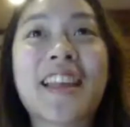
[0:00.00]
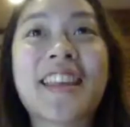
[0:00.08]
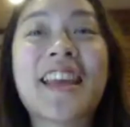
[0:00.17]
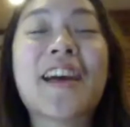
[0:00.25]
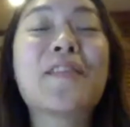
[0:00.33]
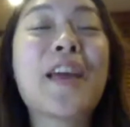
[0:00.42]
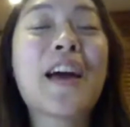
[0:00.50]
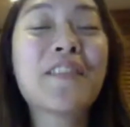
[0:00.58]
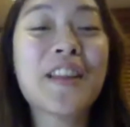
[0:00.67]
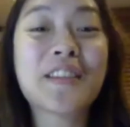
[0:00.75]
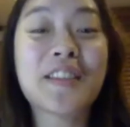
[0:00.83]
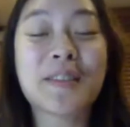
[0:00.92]
yeah, we
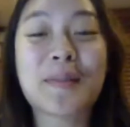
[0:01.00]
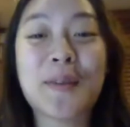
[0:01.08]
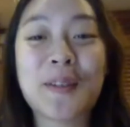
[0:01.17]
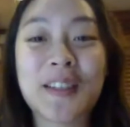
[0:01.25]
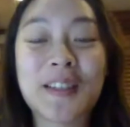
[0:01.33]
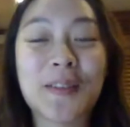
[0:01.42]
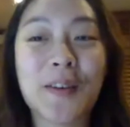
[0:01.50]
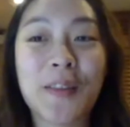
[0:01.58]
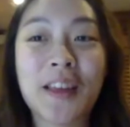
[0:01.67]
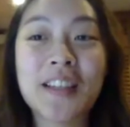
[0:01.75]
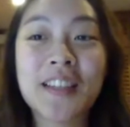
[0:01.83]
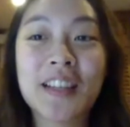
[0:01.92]
have loads of sports as
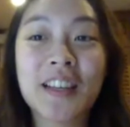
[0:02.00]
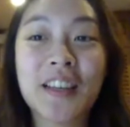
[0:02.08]
well. There's